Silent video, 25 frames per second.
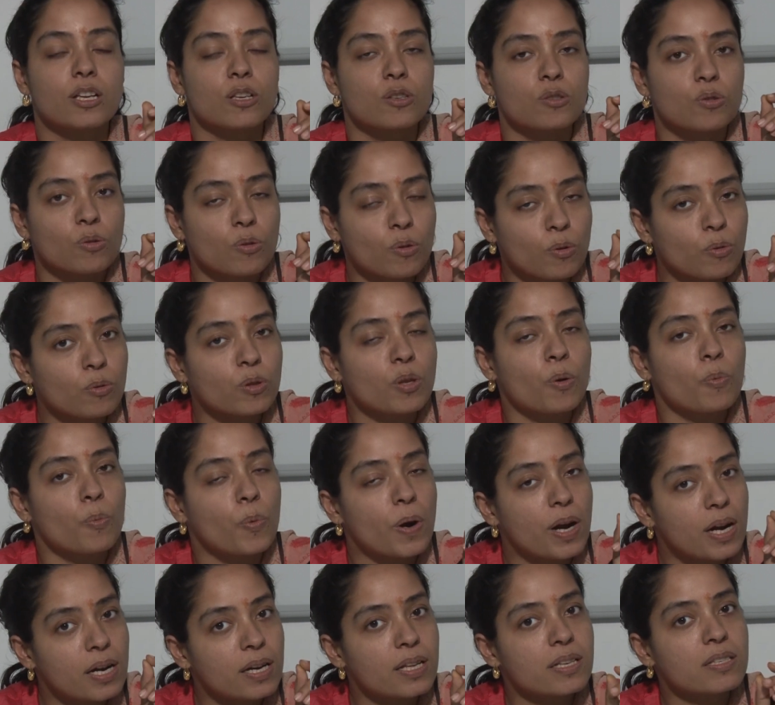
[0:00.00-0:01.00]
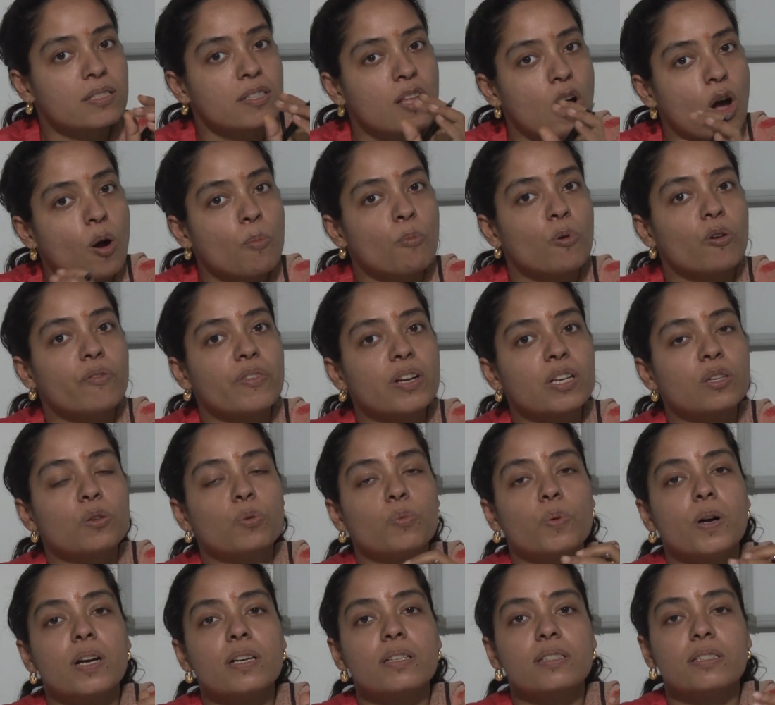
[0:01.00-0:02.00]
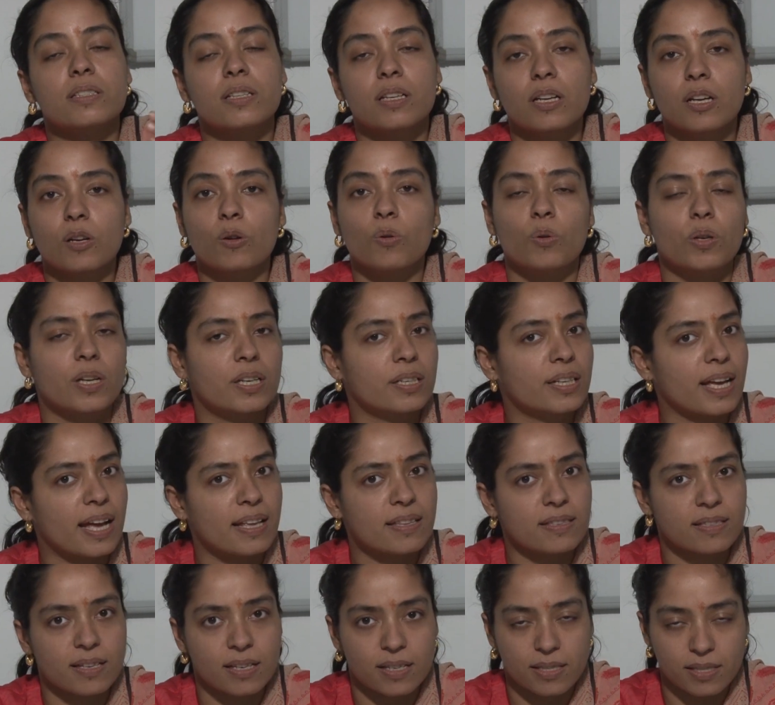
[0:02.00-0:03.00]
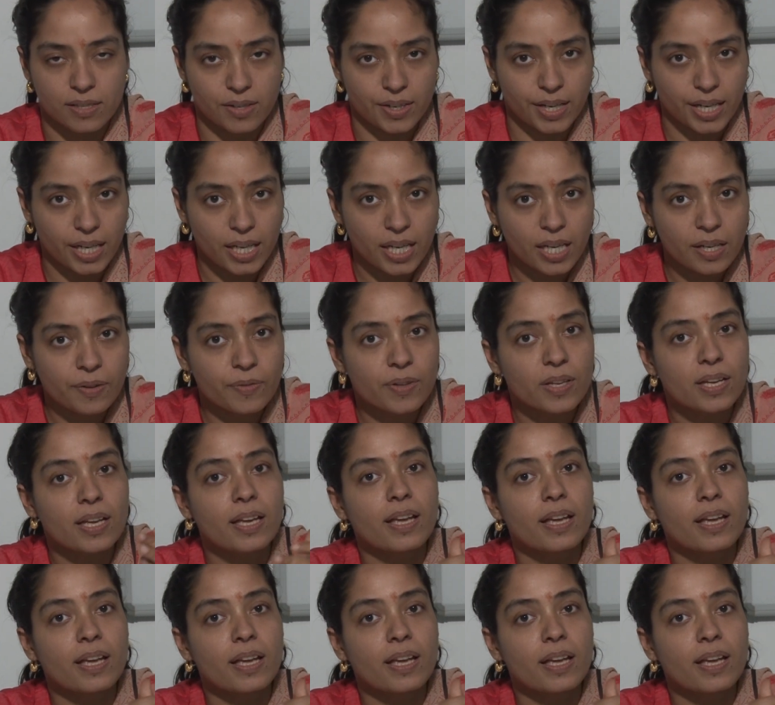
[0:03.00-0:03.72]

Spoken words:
So the world is now moving towards colon cancer screening.